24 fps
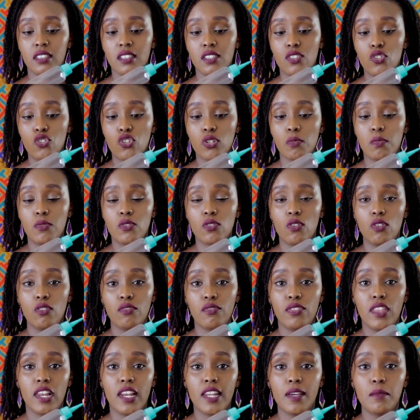stripped
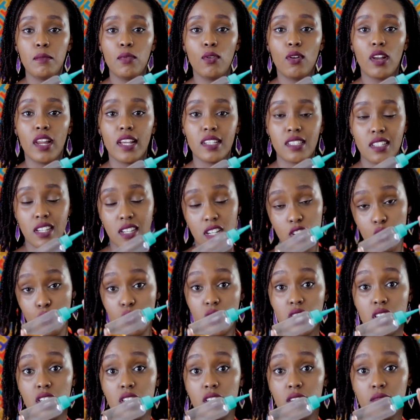of the label and started
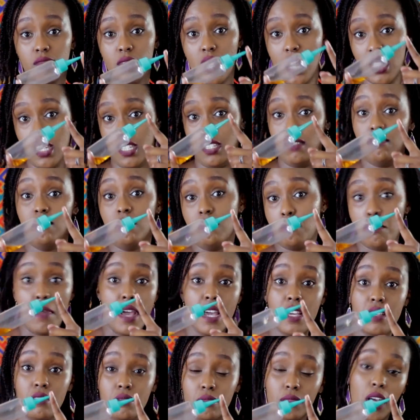using as
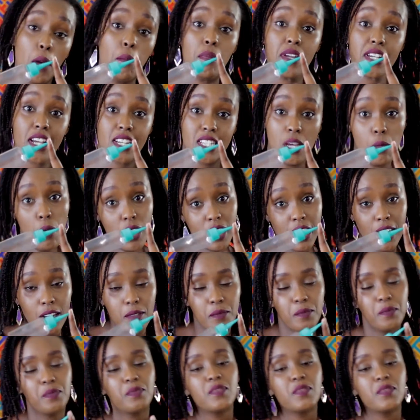my applicator bottle.